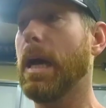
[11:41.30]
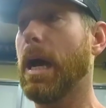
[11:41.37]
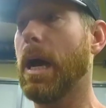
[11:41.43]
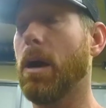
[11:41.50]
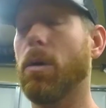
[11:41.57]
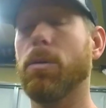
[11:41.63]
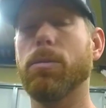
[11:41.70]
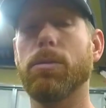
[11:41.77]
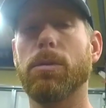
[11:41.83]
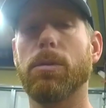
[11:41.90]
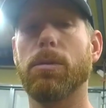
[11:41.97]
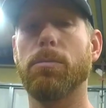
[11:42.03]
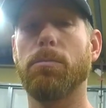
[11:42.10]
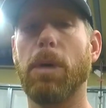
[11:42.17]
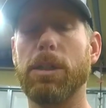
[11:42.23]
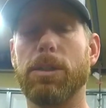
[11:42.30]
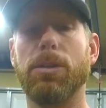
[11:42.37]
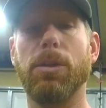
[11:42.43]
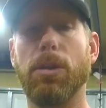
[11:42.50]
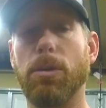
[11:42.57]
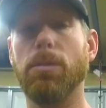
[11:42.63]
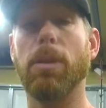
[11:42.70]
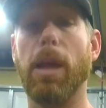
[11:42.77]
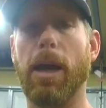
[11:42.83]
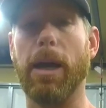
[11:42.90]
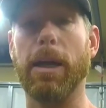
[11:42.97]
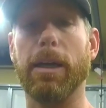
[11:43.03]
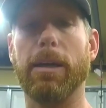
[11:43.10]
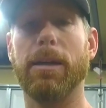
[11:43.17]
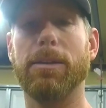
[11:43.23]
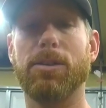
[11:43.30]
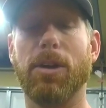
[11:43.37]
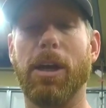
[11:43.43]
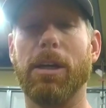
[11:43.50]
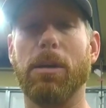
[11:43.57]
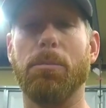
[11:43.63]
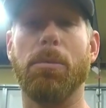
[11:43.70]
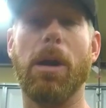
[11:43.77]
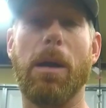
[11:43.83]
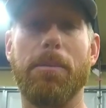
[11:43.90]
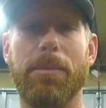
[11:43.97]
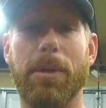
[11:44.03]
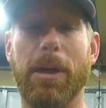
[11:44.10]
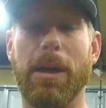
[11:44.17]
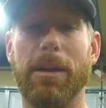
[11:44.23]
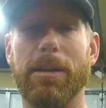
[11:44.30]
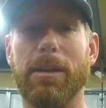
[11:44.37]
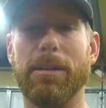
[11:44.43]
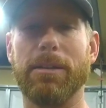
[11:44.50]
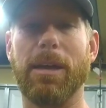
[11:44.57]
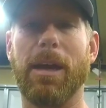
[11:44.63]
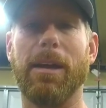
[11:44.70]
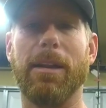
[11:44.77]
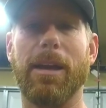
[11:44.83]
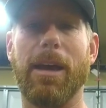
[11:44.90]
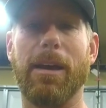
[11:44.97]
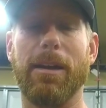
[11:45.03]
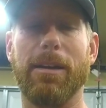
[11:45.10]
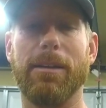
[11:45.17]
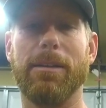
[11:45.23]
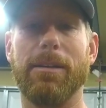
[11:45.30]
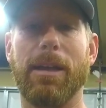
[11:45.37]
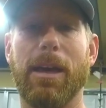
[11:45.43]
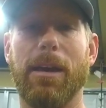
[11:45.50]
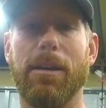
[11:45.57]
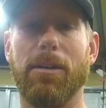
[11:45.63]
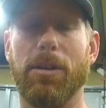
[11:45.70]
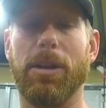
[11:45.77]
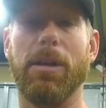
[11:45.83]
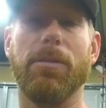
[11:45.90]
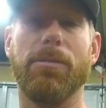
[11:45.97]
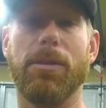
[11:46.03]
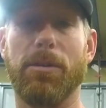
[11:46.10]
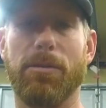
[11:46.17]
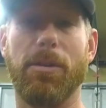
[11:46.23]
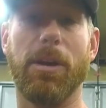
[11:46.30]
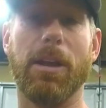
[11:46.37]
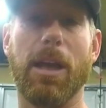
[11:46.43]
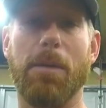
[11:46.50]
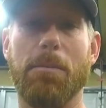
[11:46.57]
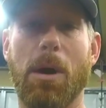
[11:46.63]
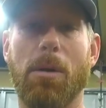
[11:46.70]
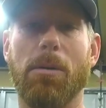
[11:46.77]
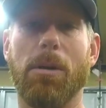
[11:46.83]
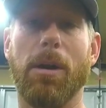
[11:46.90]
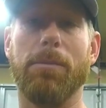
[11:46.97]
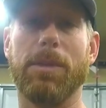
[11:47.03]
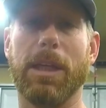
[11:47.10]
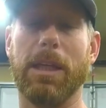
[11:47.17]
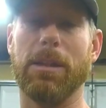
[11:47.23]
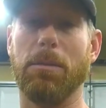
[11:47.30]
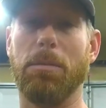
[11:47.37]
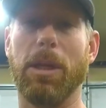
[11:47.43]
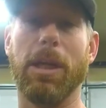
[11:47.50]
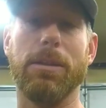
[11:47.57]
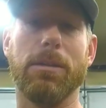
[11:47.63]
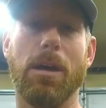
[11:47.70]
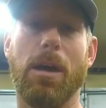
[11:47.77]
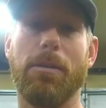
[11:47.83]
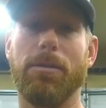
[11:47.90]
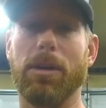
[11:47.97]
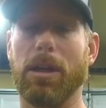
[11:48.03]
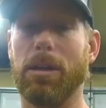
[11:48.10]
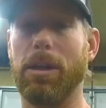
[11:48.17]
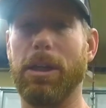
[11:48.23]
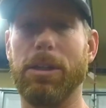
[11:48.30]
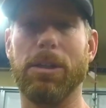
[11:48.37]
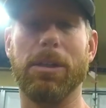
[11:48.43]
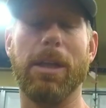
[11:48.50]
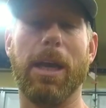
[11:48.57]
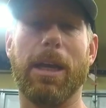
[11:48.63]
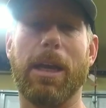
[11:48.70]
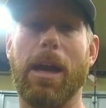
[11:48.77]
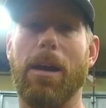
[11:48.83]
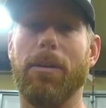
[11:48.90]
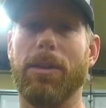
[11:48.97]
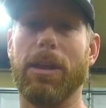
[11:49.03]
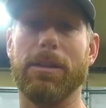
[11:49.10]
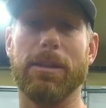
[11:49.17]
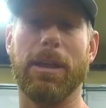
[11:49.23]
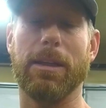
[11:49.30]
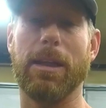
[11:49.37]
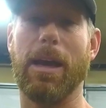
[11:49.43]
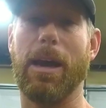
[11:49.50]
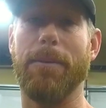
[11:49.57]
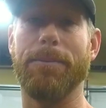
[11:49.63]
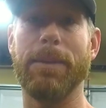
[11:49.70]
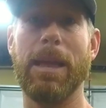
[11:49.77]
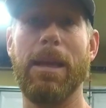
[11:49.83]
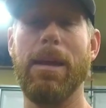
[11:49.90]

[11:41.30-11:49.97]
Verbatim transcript: how much do you like trying to prop that the side of that that or the, the front of that mower up to get the blades off or to clean your deck out things like that